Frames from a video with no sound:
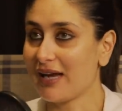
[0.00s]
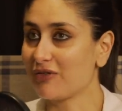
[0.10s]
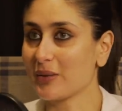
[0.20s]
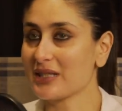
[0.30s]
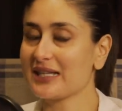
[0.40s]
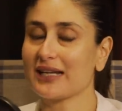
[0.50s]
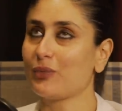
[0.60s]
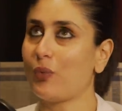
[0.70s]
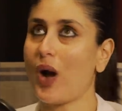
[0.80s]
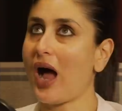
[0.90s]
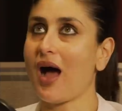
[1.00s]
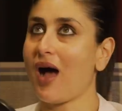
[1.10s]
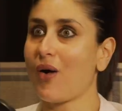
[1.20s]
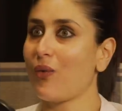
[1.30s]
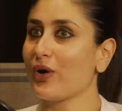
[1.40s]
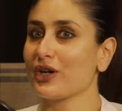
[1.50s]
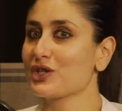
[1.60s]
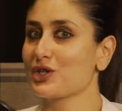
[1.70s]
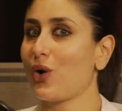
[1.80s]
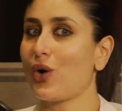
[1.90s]
Everyone's like, wow, what a
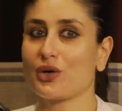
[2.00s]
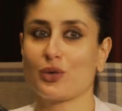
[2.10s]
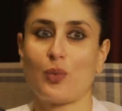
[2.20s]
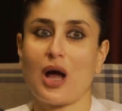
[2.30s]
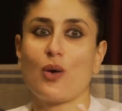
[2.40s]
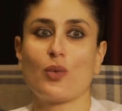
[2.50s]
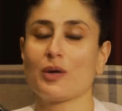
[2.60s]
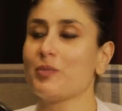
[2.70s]
shot, or wow, what a